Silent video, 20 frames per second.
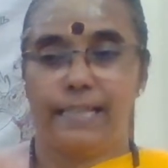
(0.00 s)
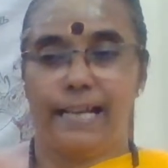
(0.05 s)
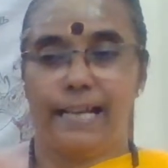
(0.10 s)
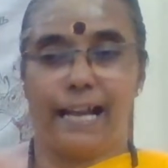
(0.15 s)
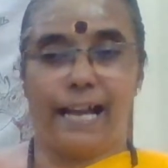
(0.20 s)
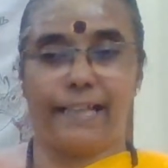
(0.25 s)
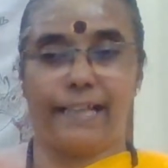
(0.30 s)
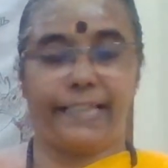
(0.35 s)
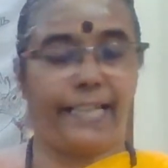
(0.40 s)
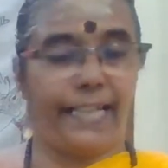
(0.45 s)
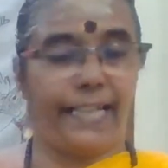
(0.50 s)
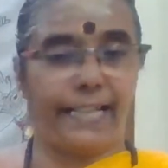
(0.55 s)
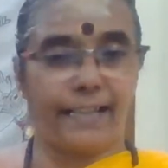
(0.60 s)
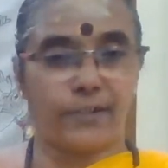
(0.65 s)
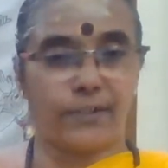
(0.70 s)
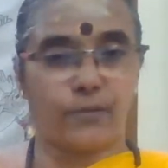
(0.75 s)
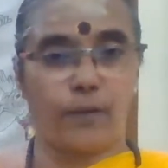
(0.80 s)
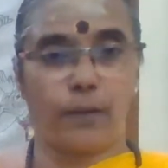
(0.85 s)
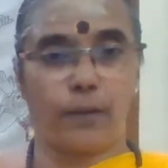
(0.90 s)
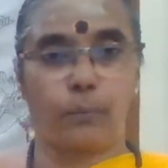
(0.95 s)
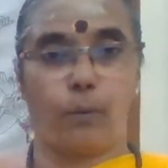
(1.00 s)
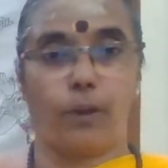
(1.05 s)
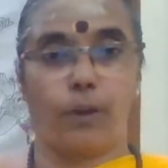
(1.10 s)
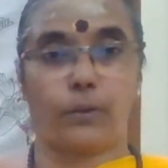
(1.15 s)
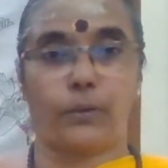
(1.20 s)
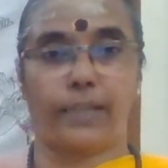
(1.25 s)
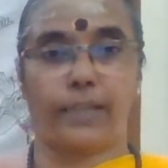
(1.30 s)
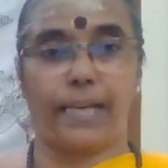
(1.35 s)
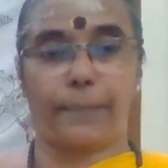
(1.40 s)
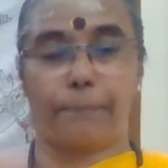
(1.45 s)
and he does not
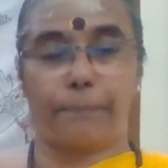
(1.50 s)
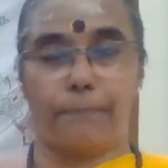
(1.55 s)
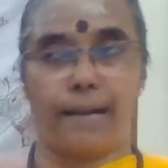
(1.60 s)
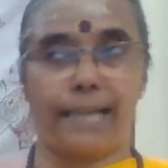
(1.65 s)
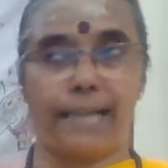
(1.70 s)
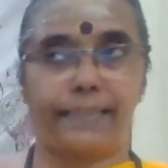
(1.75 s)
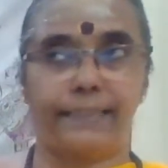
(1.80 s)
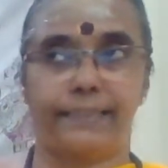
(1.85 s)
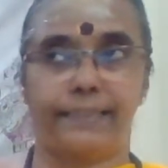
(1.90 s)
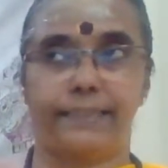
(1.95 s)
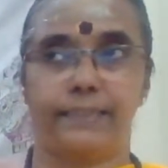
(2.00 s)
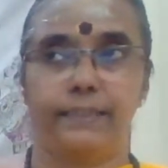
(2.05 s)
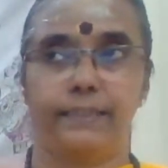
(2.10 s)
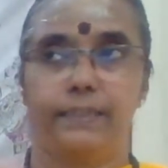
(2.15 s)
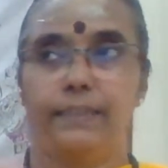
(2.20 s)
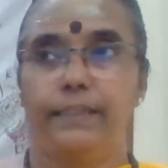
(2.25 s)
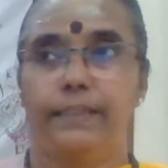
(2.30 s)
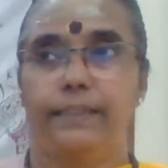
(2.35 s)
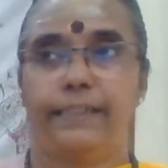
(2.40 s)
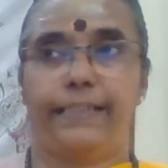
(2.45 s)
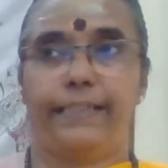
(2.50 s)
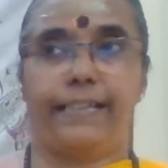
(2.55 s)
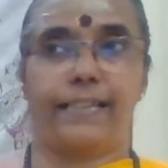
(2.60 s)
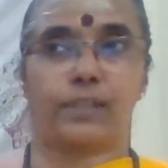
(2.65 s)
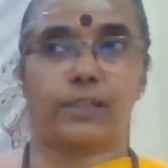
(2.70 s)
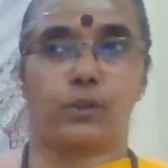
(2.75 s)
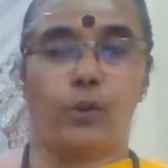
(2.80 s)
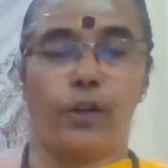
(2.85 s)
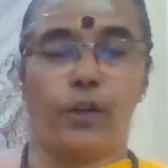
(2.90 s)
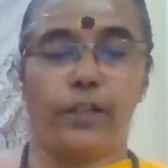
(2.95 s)
want to get married. He
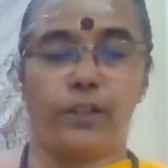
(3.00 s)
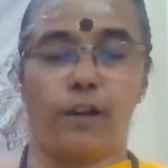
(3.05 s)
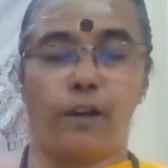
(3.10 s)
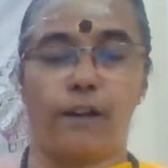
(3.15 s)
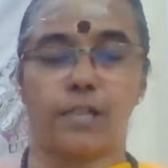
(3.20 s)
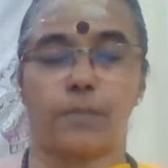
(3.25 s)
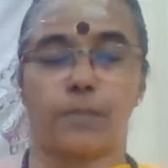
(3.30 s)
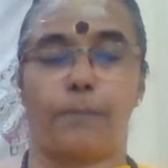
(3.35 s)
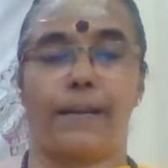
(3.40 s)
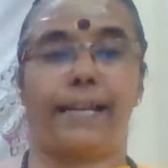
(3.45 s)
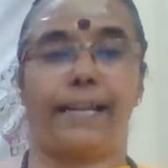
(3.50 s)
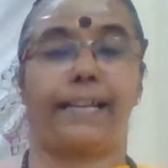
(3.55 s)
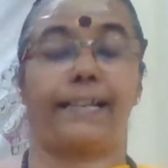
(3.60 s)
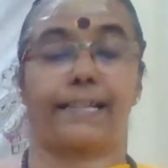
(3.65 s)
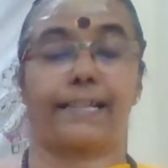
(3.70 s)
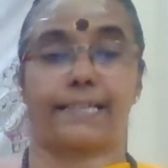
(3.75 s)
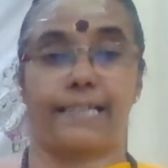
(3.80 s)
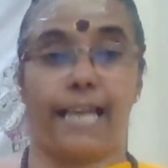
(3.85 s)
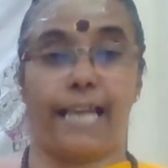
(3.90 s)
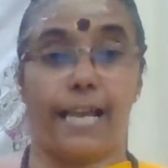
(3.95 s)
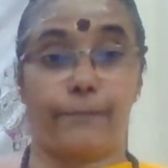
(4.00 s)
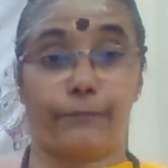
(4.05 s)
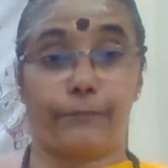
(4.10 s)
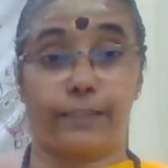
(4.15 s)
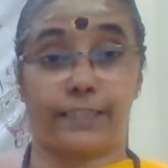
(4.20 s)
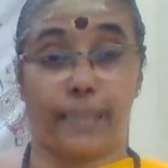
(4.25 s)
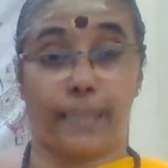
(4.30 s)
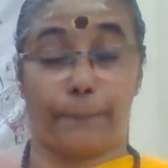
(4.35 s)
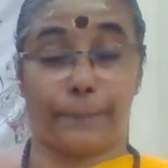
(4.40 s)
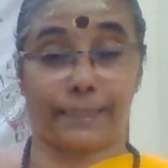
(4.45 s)
is going on spending his life
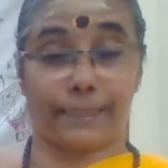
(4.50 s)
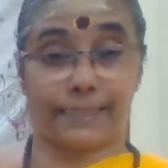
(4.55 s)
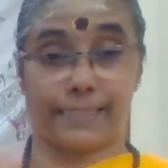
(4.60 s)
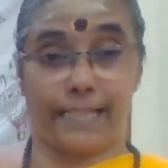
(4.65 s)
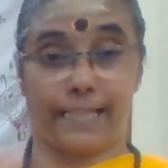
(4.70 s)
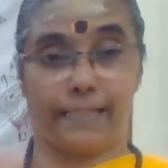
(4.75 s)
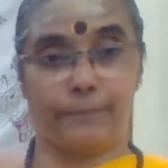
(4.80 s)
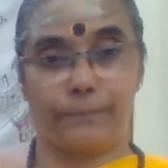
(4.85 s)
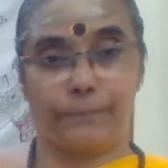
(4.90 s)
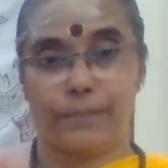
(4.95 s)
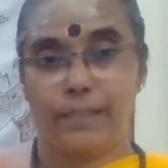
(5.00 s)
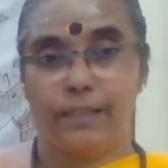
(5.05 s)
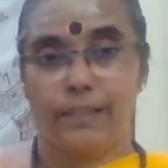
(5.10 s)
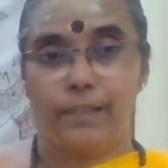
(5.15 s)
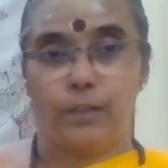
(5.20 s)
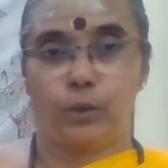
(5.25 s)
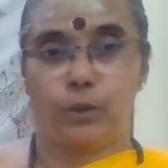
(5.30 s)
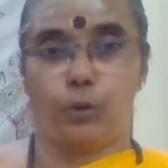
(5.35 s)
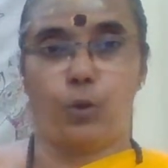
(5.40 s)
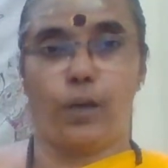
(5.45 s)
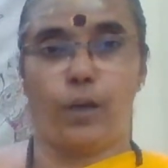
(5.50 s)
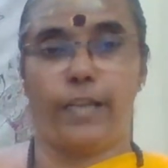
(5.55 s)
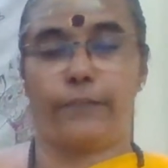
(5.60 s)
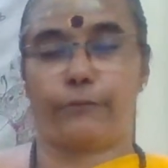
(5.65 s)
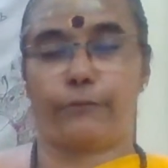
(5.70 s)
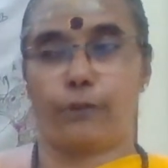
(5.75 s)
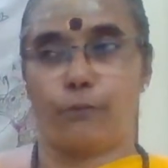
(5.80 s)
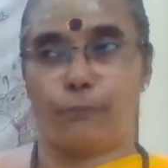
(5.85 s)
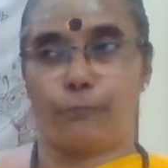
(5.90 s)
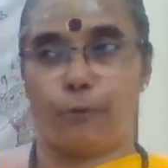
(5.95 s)
in tapasya, going
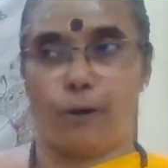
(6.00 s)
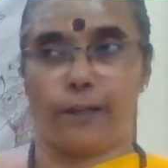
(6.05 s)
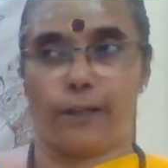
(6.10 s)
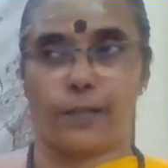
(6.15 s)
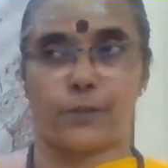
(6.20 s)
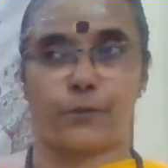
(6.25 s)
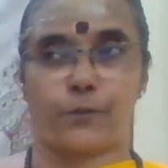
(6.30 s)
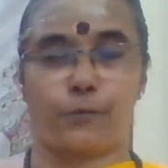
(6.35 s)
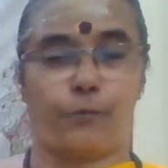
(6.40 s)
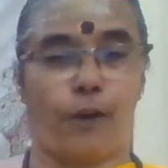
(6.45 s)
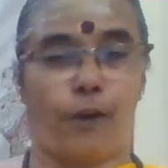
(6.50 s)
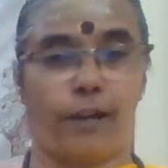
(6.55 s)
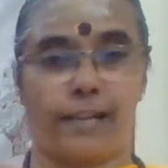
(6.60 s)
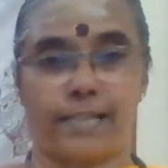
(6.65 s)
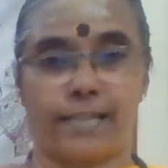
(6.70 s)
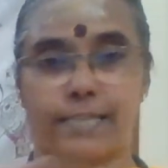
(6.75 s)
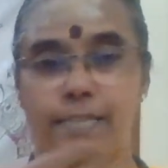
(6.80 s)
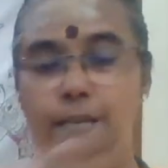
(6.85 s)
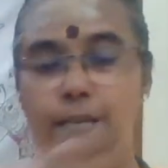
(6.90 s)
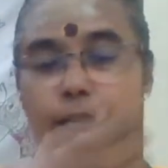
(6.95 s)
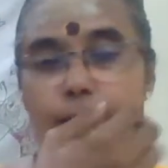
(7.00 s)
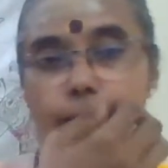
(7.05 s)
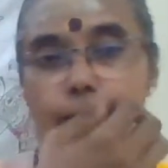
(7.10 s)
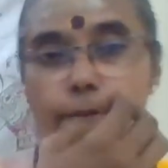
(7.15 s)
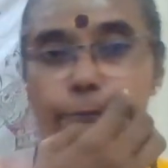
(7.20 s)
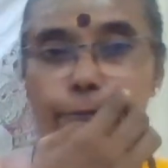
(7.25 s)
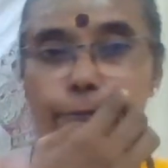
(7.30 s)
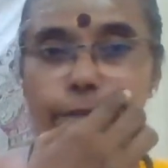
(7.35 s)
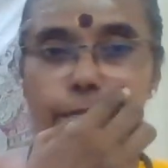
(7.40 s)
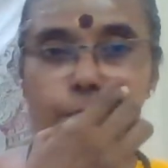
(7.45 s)
from forest to forest,
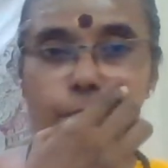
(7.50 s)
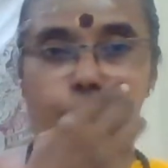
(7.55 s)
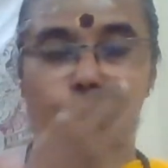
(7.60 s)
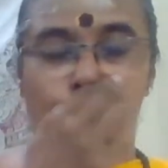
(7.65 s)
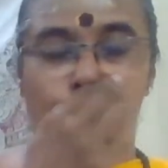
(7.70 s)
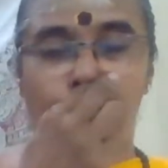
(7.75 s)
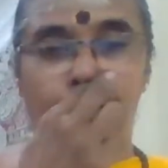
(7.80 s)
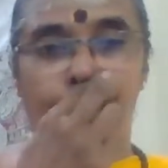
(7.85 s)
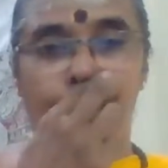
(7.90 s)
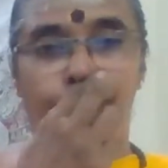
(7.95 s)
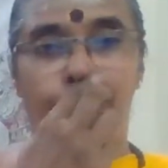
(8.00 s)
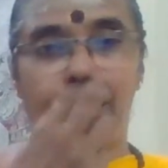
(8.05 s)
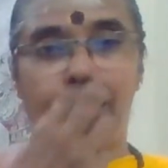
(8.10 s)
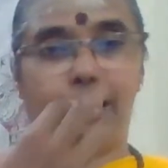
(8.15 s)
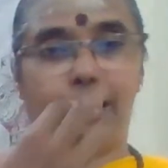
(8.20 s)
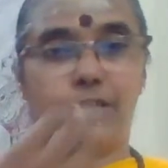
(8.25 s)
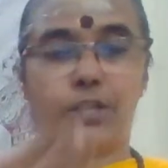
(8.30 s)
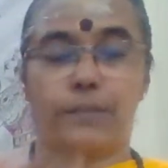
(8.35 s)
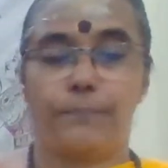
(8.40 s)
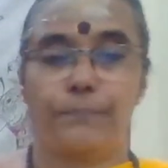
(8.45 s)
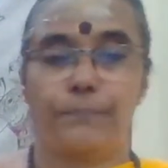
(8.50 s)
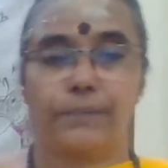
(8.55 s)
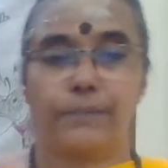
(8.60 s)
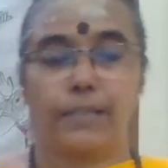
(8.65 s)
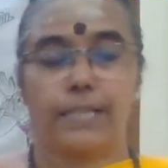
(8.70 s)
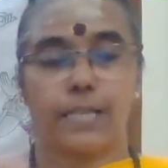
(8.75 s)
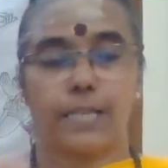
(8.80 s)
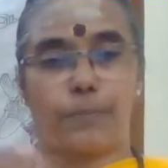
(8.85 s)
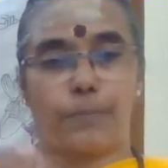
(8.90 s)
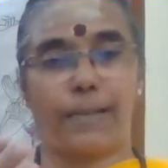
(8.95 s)
village to village,
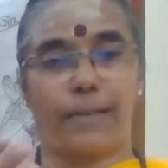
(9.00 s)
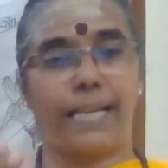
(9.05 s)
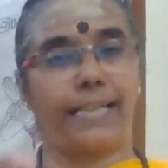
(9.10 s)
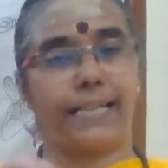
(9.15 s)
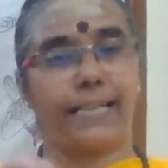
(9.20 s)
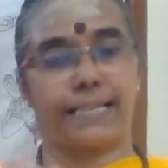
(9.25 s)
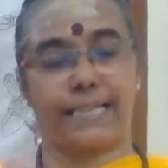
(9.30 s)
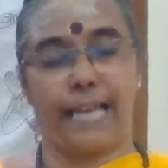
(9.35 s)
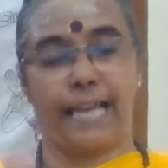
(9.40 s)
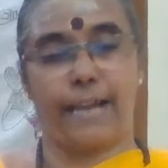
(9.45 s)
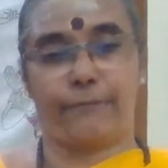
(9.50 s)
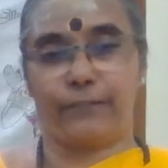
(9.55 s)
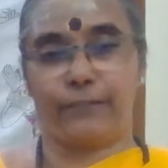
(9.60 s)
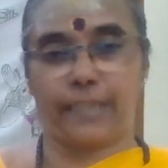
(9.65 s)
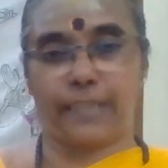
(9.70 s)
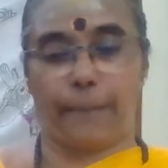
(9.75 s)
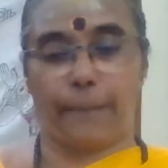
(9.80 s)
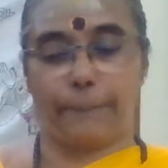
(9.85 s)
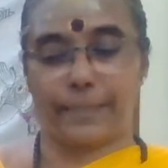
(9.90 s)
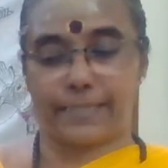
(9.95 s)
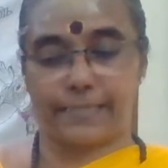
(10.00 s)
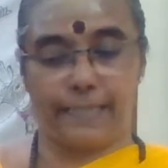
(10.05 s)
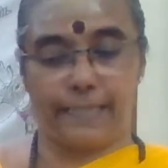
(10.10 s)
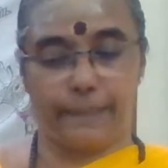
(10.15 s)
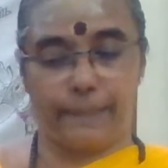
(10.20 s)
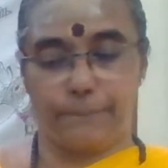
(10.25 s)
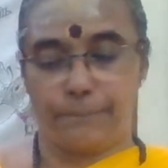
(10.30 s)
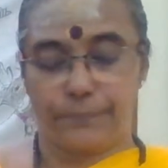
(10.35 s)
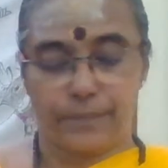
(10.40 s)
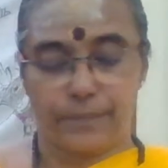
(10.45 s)
spending his life in
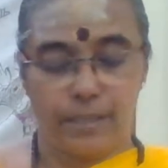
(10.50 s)
tapasya.